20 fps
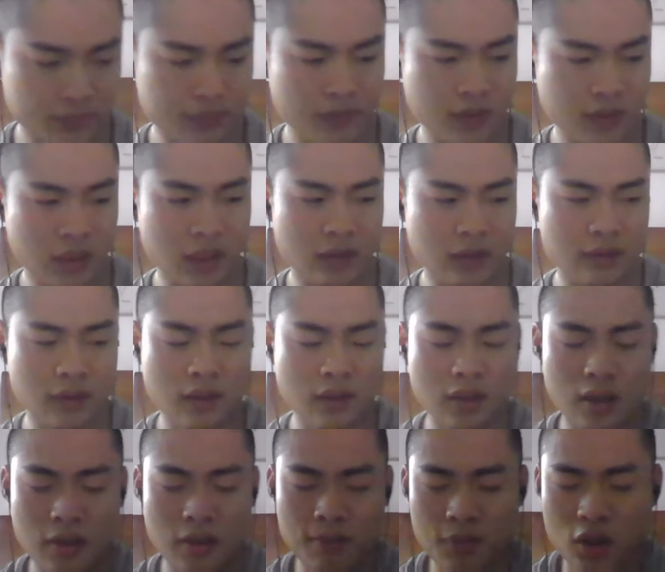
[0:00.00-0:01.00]
And
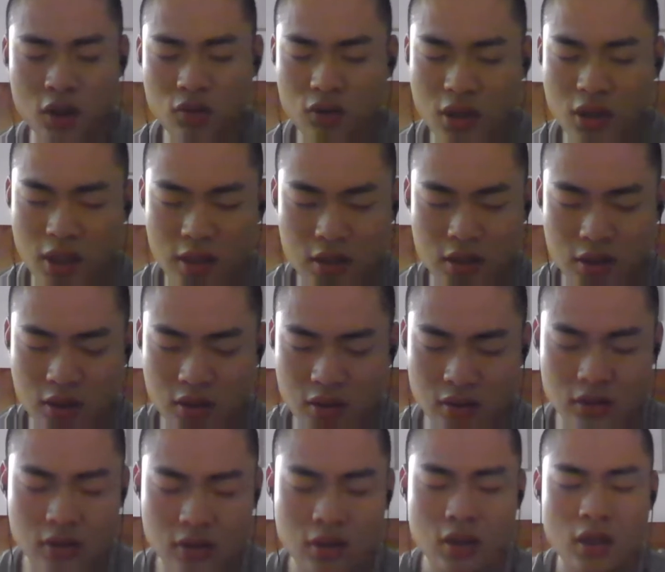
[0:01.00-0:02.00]
then a
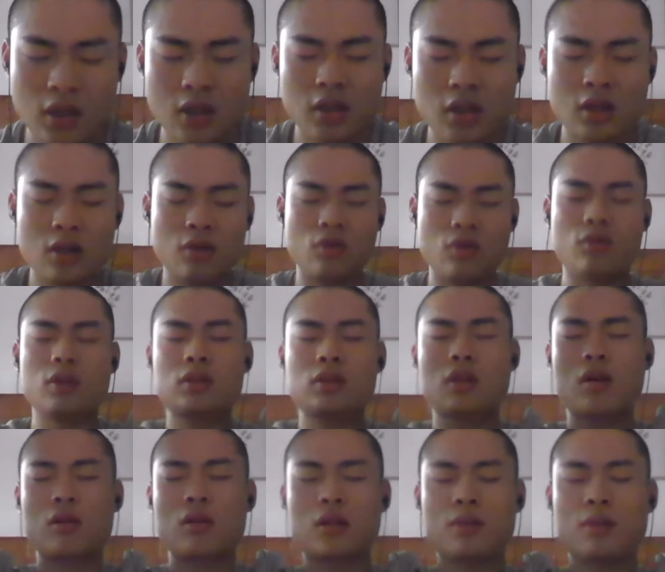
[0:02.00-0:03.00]
mutation. We
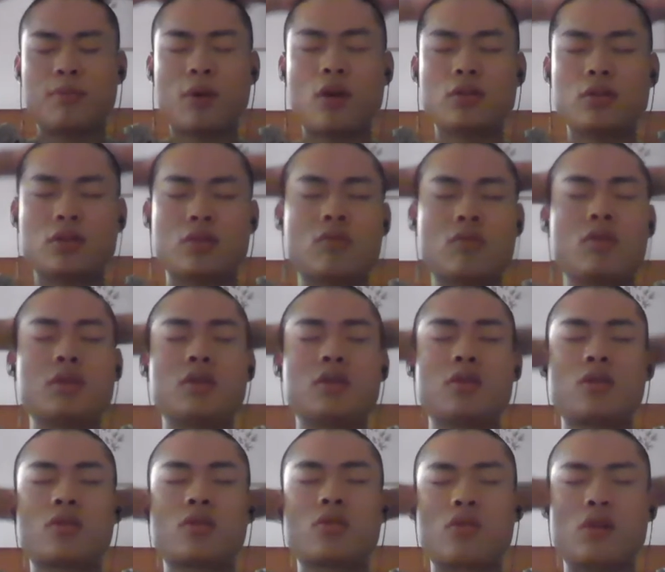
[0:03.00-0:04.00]
talk about
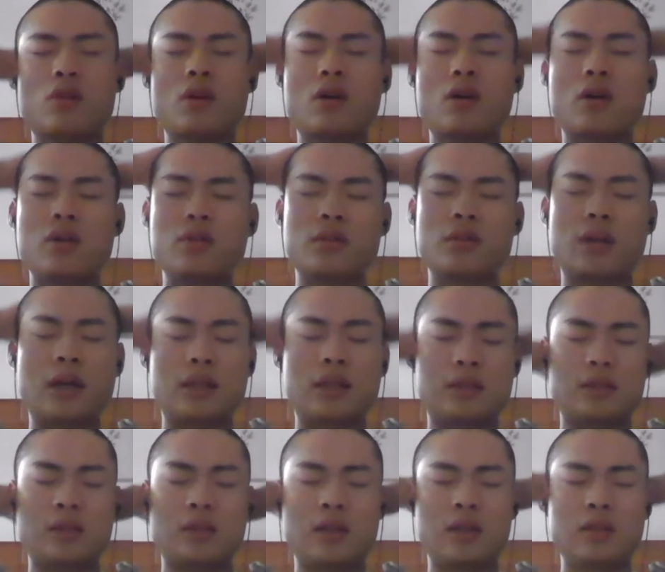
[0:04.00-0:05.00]
how you
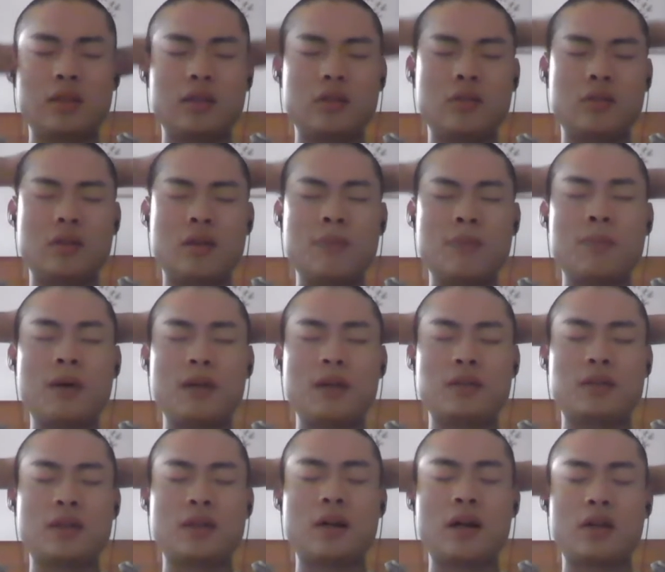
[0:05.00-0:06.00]
get data. You can
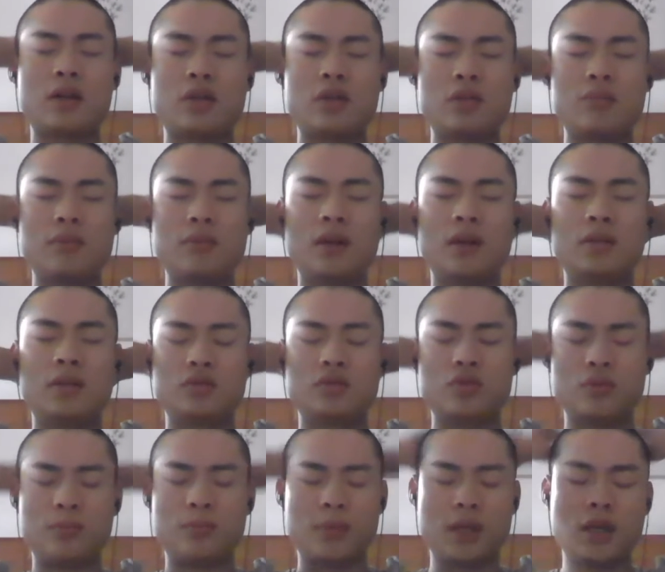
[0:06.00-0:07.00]
pass an argument
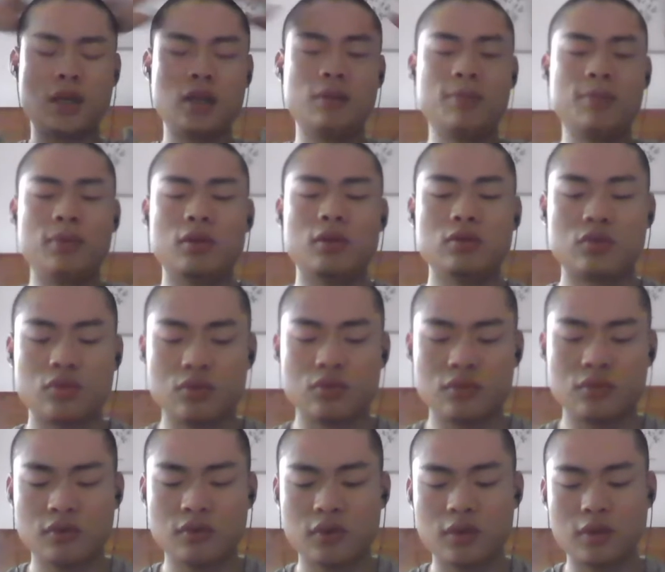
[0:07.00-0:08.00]
to be able to,
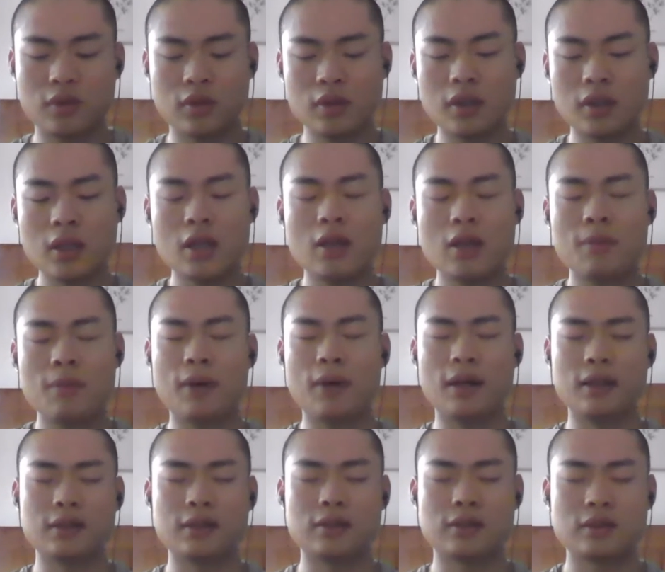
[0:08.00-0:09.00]

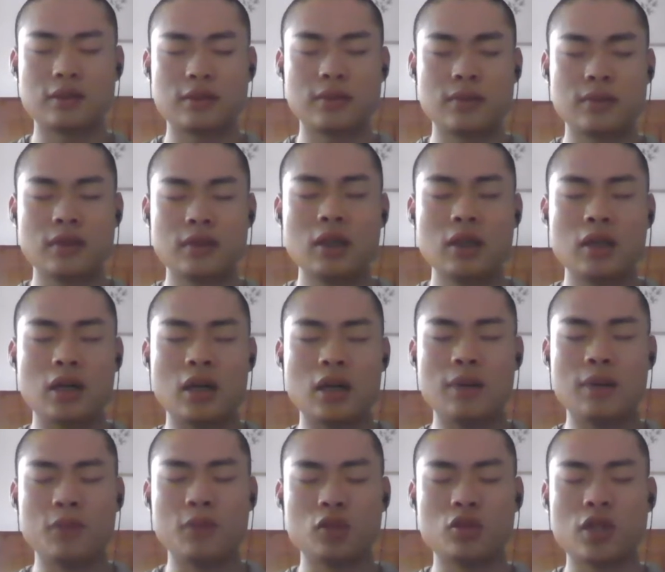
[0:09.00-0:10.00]
but
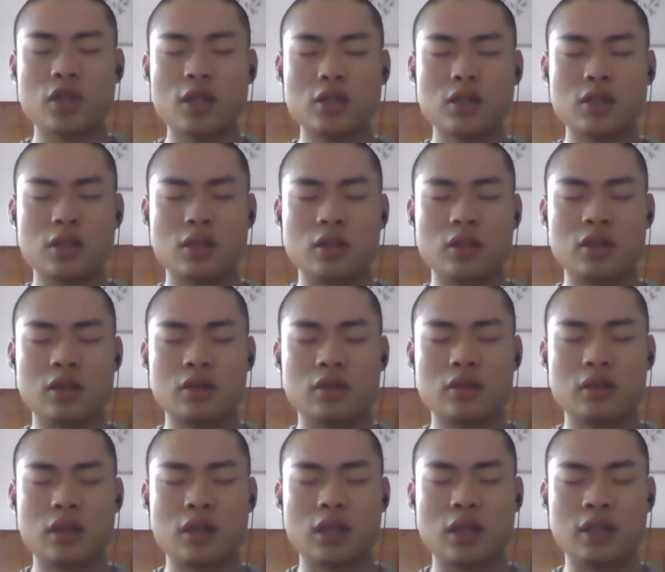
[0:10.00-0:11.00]
a mutation
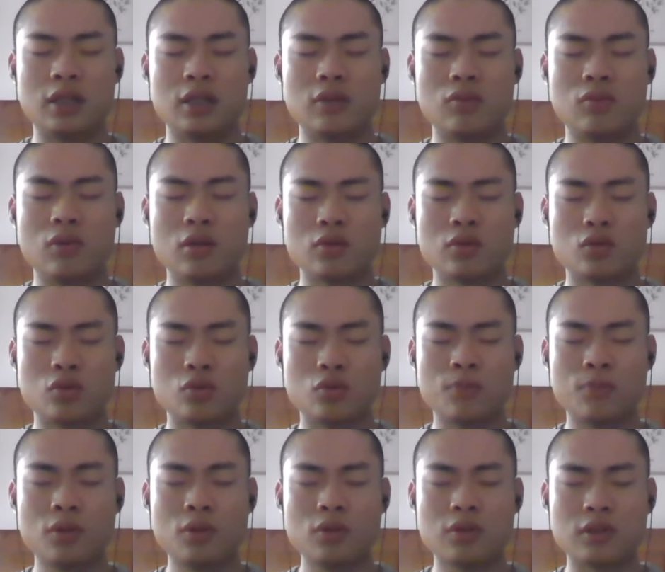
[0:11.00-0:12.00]
is want to
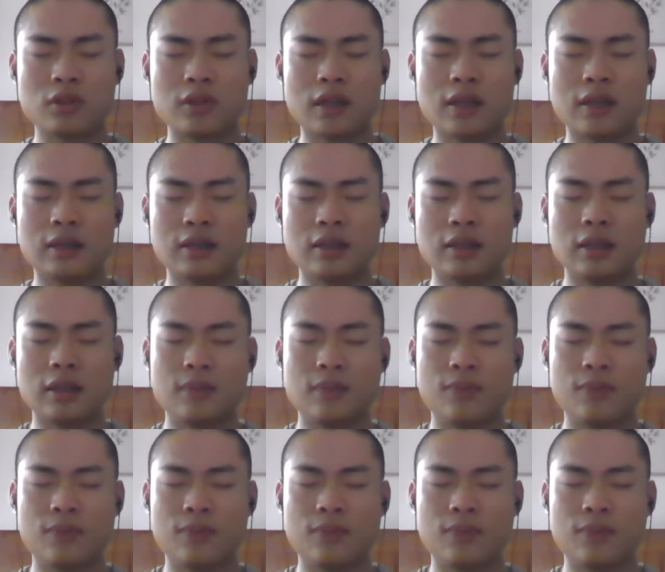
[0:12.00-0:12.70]
push data.